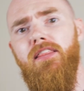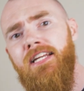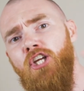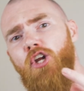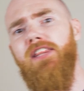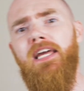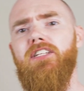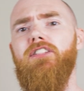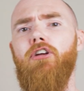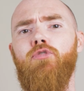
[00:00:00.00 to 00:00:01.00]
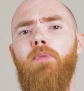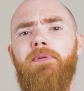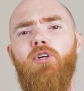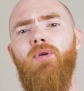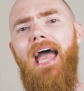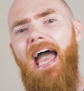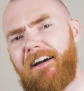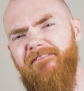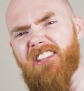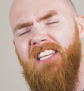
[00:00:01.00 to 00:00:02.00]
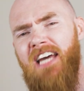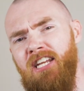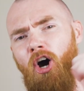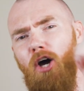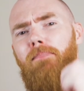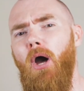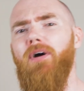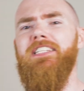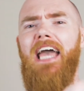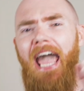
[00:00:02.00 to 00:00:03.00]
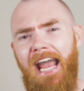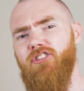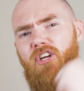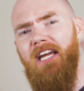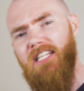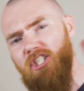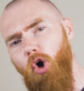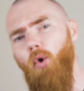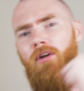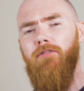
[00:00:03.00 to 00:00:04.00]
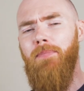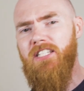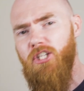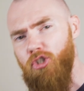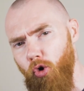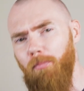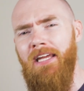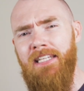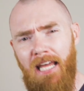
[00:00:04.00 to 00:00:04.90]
then you'd think Sturgeon would be doing everything in her power to extricate Scotland from this dystopian